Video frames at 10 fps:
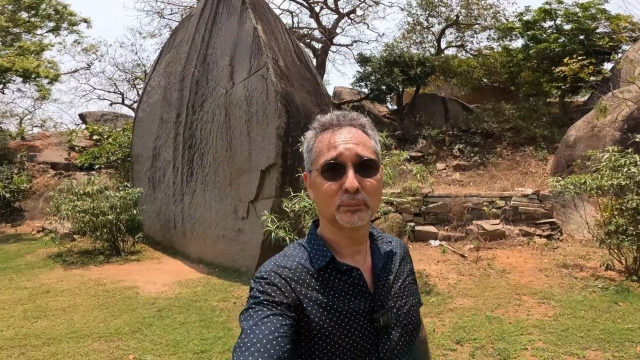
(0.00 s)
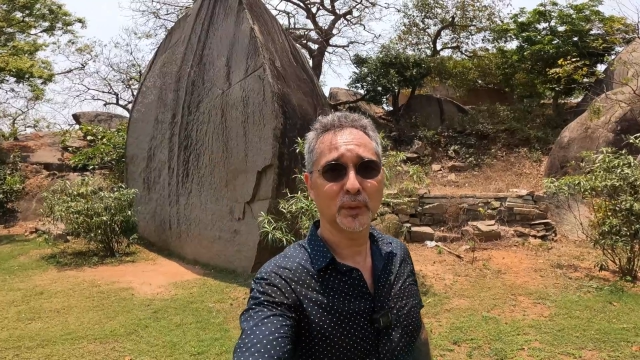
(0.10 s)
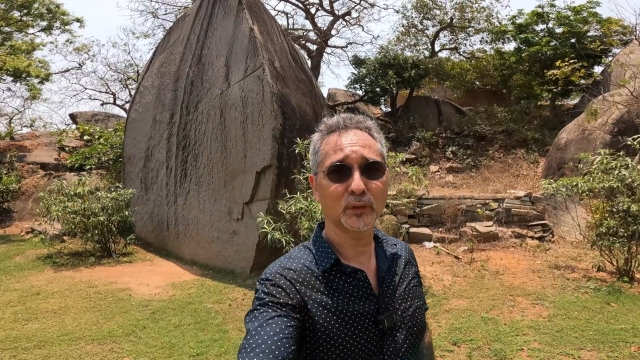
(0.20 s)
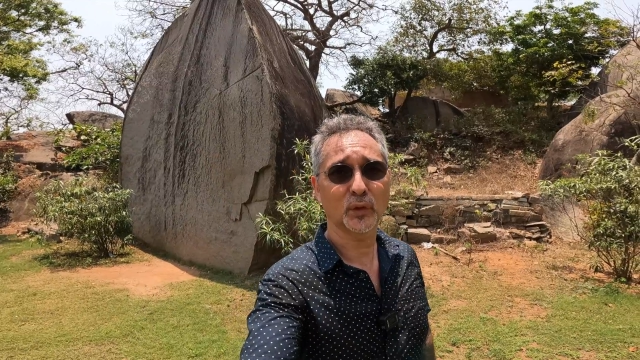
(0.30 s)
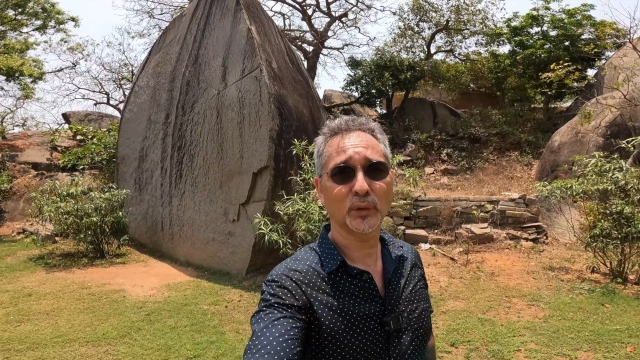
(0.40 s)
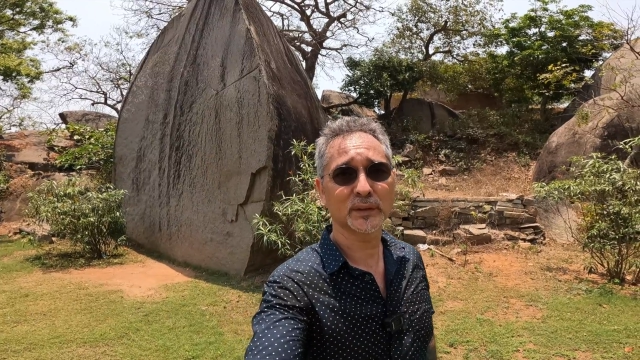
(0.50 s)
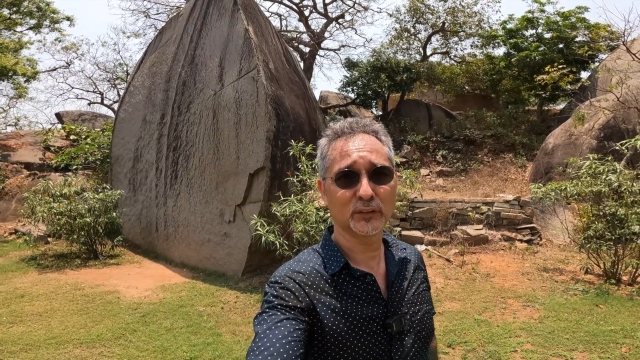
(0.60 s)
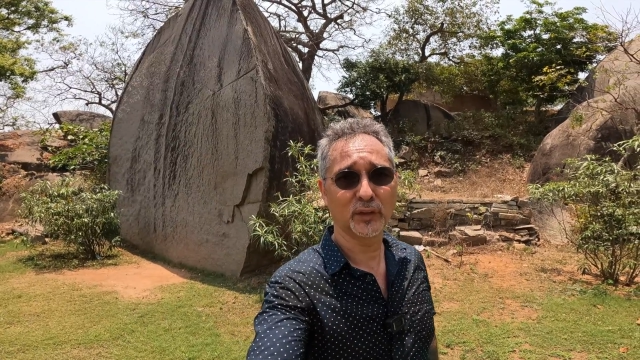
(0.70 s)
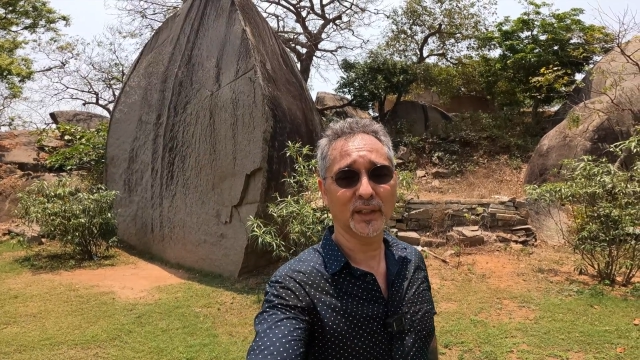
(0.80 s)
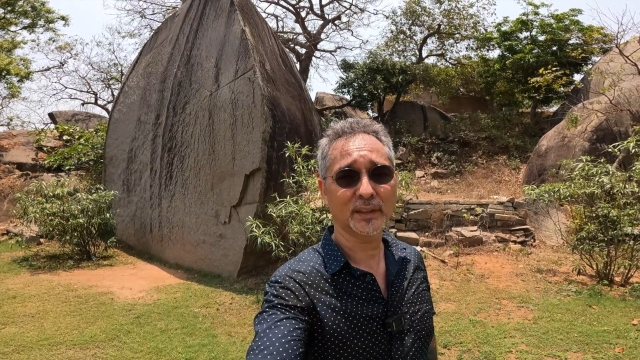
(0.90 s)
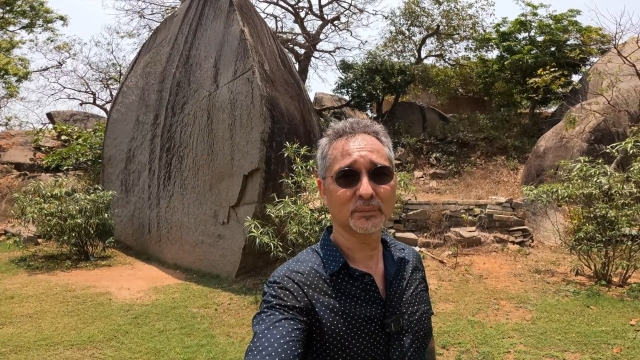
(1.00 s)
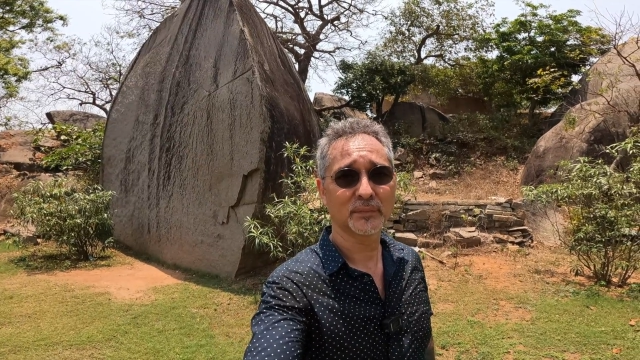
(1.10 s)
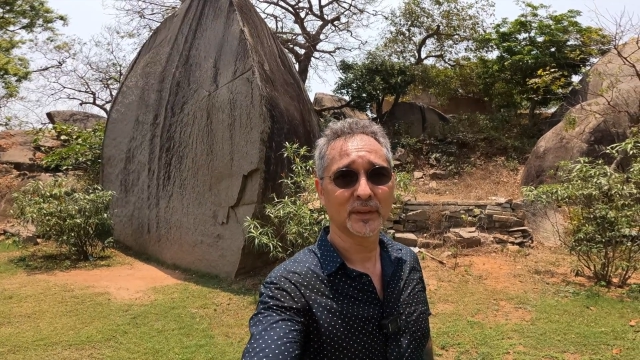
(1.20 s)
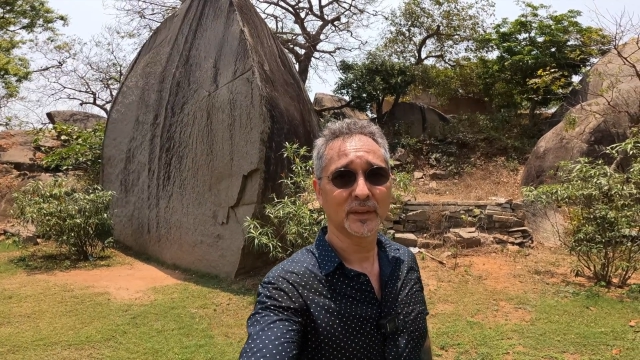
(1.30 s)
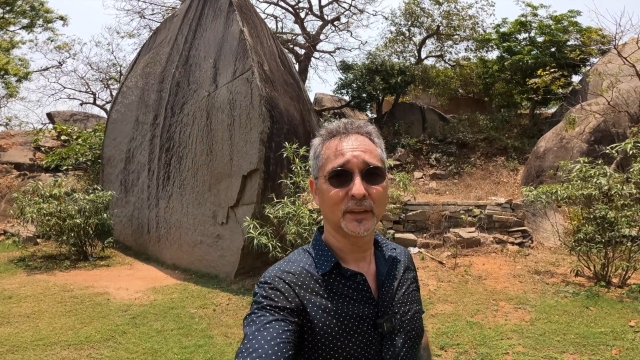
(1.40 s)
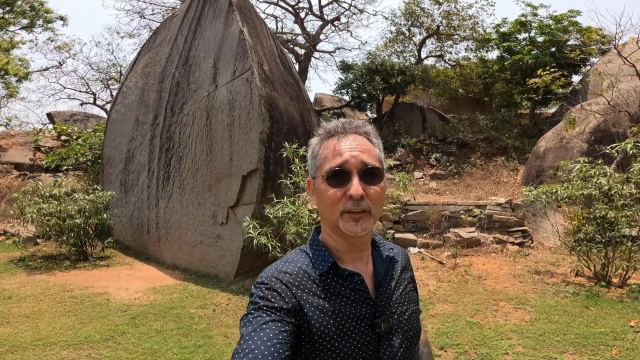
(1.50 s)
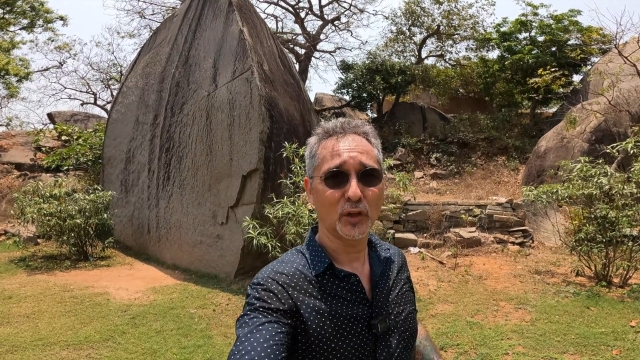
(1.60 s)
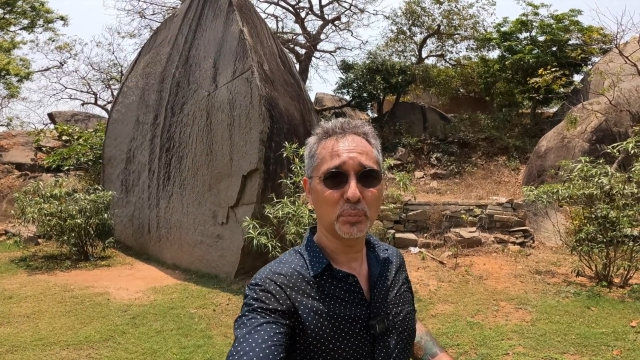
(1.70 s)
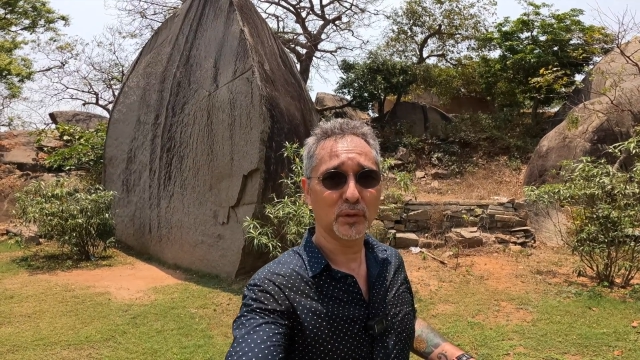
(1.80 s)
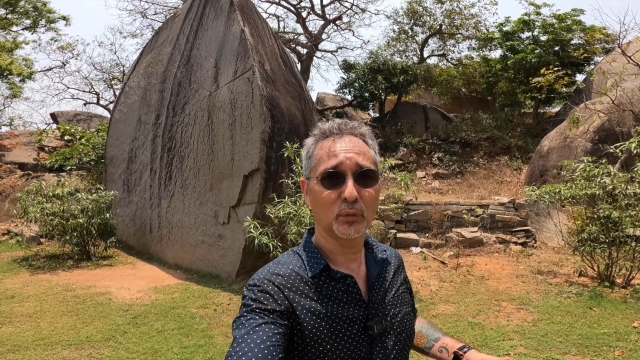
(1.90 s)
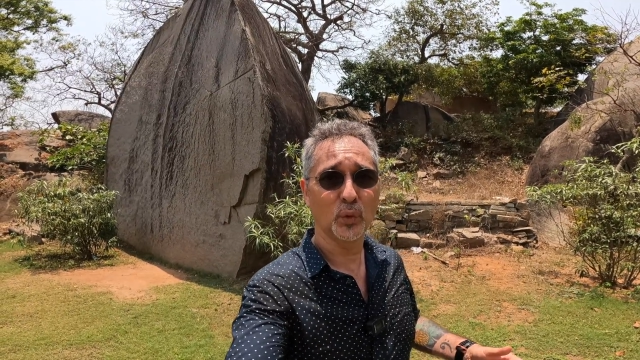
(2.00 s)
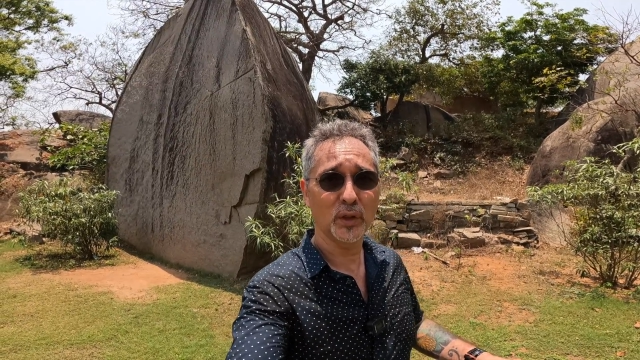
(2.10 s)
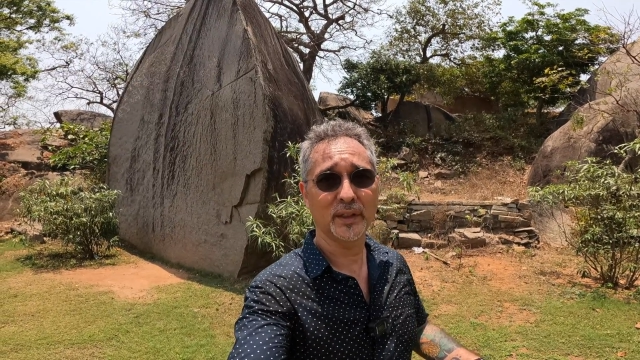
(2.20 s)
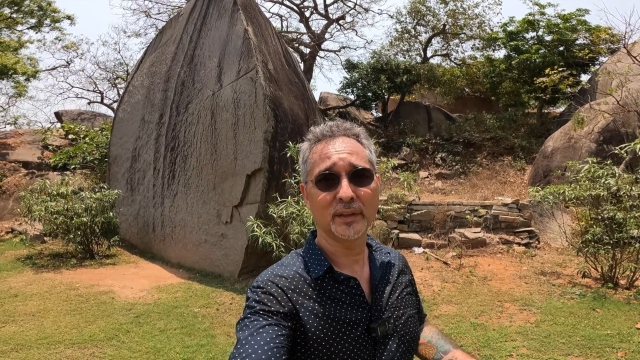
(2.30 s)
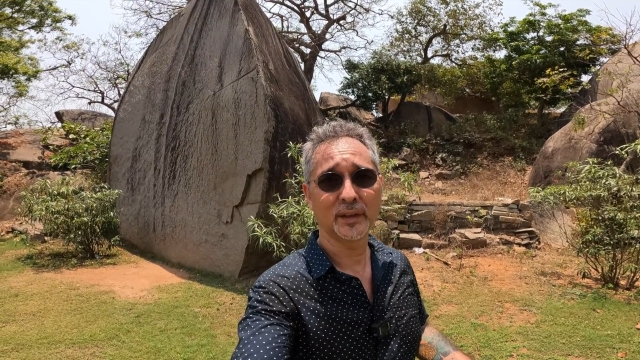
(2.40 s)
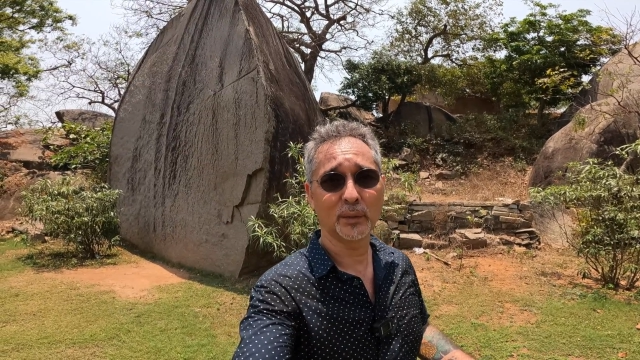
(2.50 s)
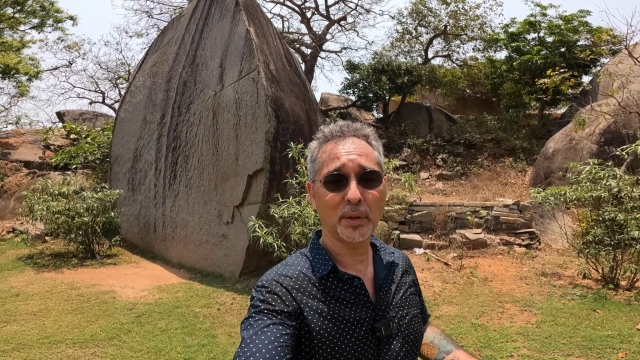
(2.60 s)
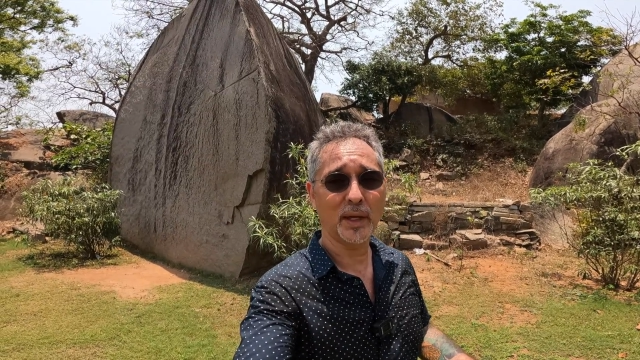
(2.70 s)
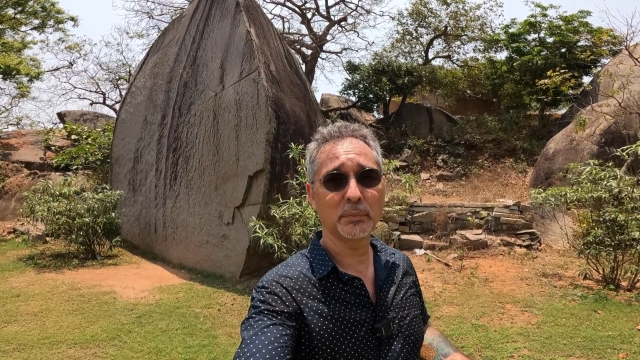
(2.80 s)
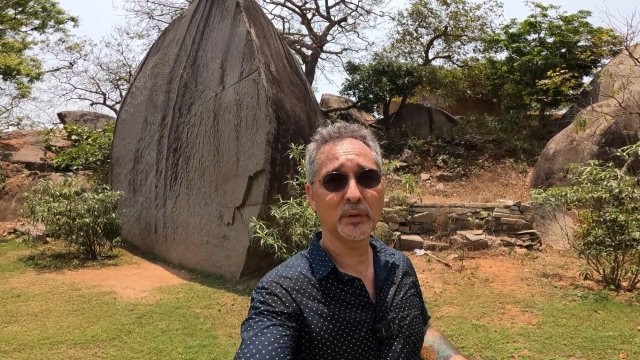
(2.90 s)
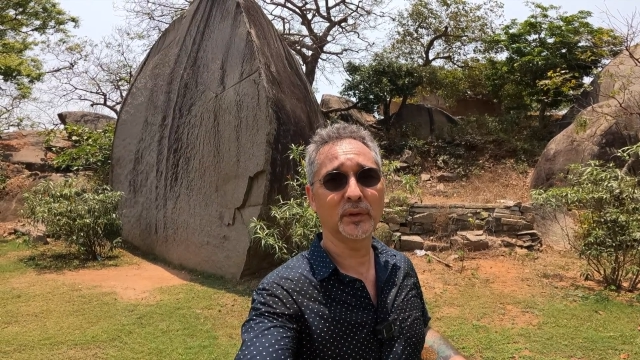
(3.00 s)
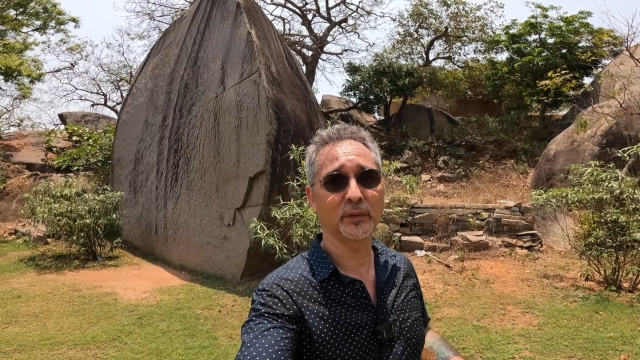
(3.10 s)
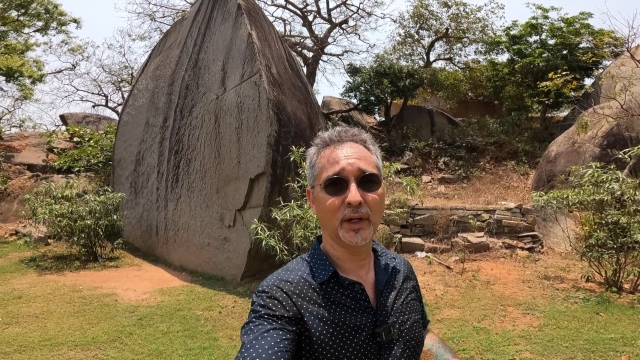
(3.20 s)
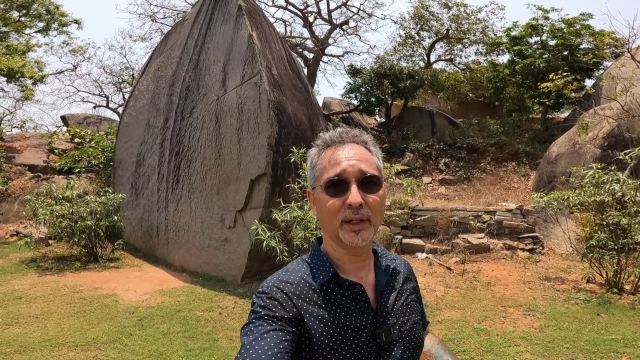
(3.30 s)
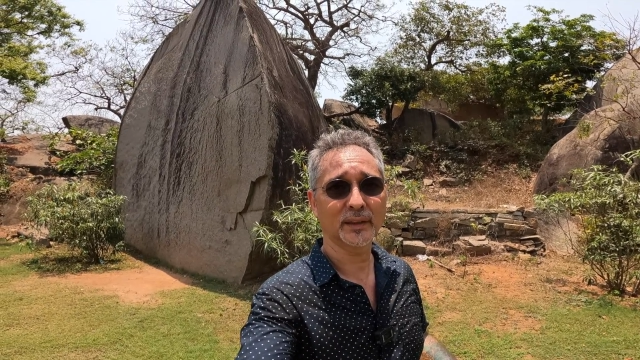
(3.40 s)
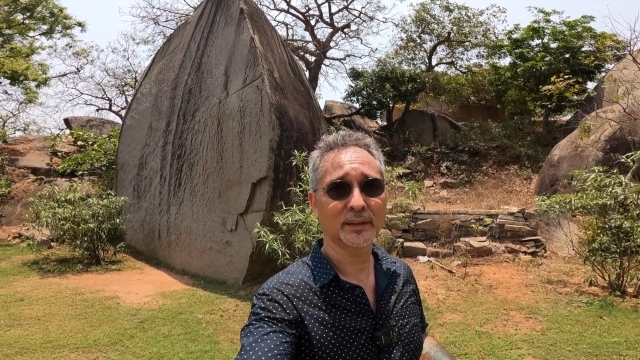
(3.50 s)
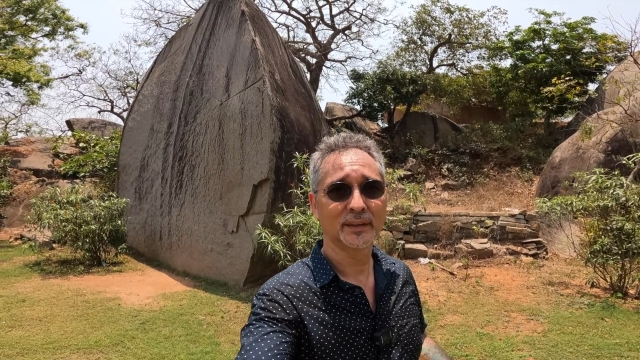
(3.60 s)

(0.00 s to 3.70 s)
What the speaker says: poked holes in the rock. They put wood and bamboo in the rock,